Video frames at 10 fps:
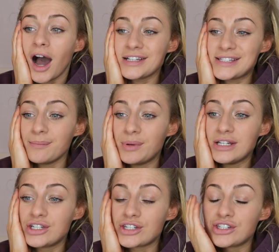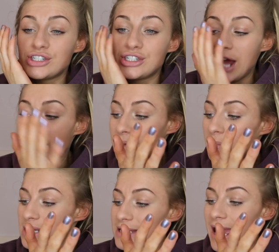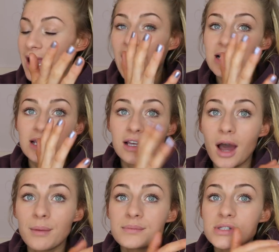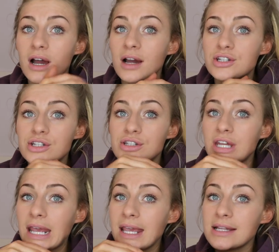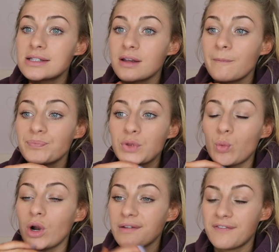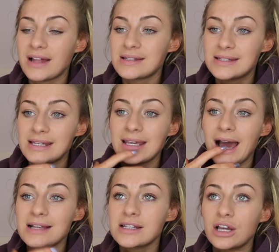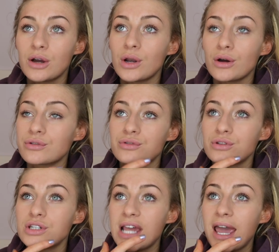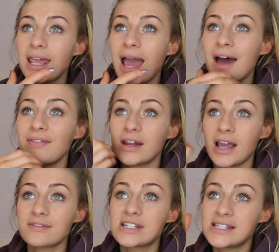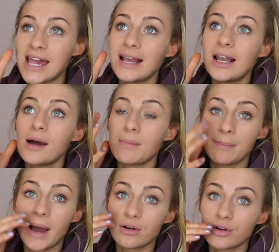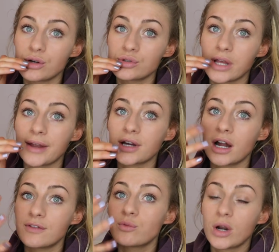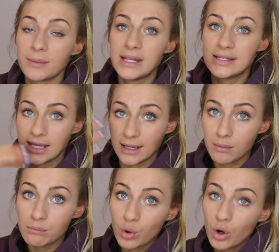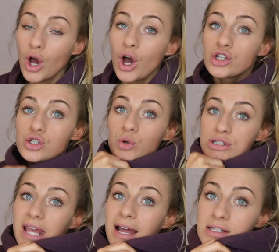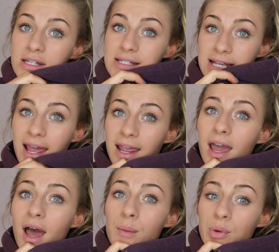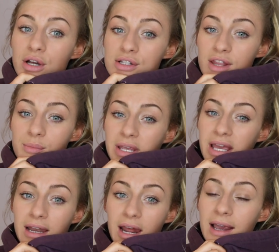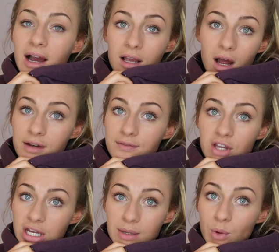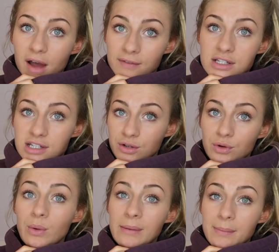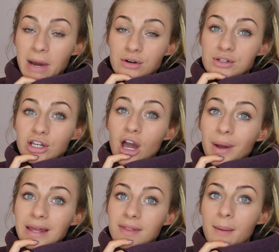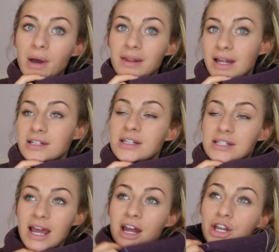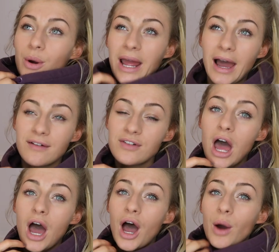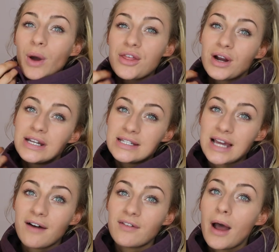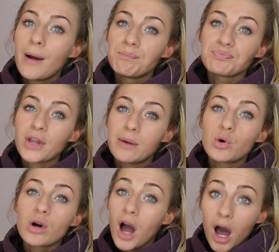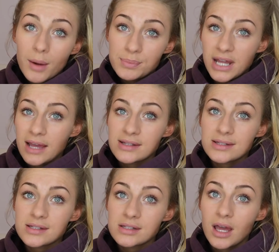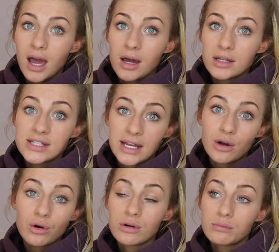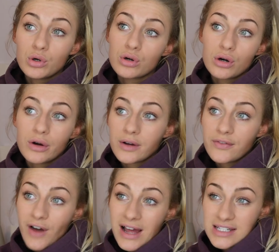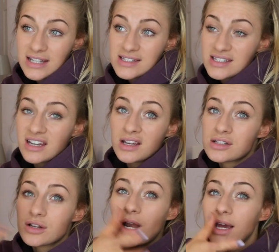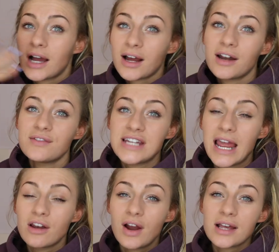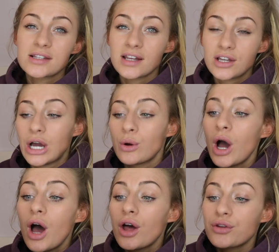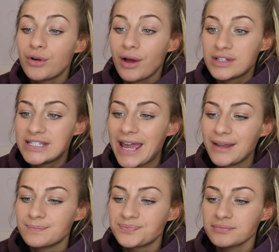I simply just take my day as it comes. I just eat what I fancy as I go along through the day and then I have to tailor my macros and kind of what I'm eating more towards the end of the day because at the beginning I kind of can eat whatever because I don't know where my macros are going then by the end of the day I know I have whether I need to have um, a more carb dense uh, dinner or a more fat dense dinner so like I kind of tailor it as I go throughout the day